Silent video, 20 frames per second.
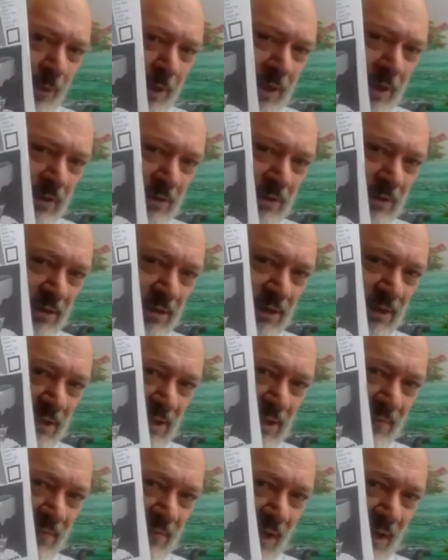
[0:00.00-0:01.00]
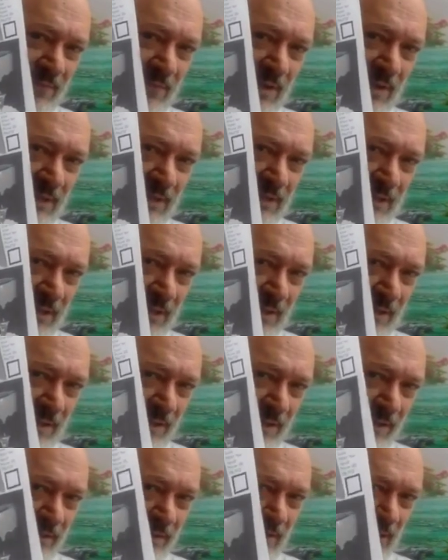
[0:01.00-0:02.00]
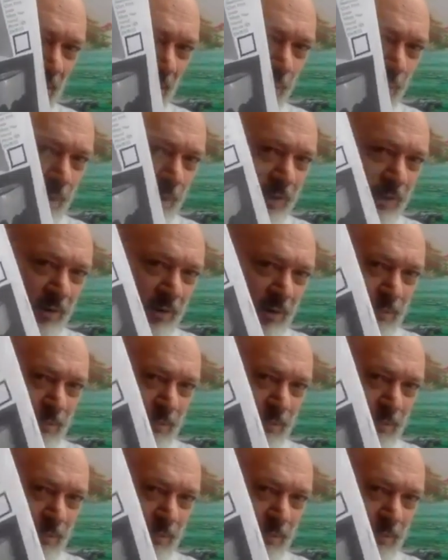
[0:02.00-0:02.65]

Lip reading: 365 days a year. Whether